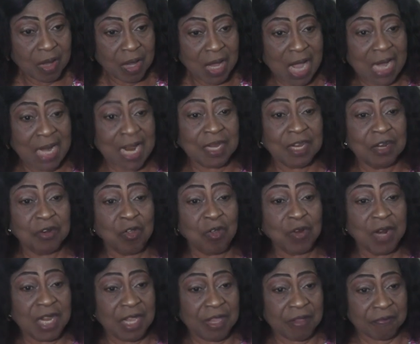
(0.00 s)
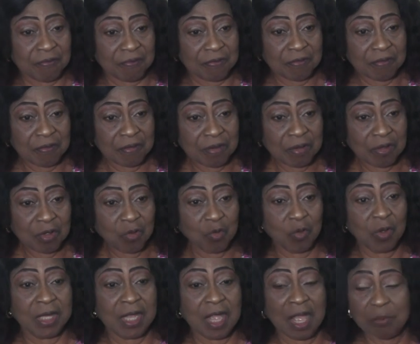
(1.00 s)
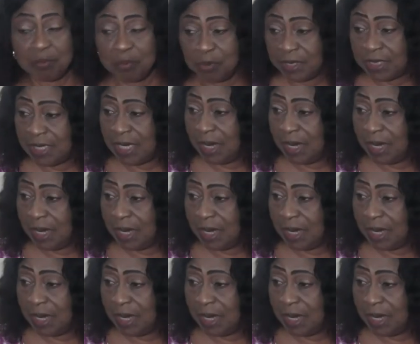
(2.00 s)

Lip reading: And I did not leave without putting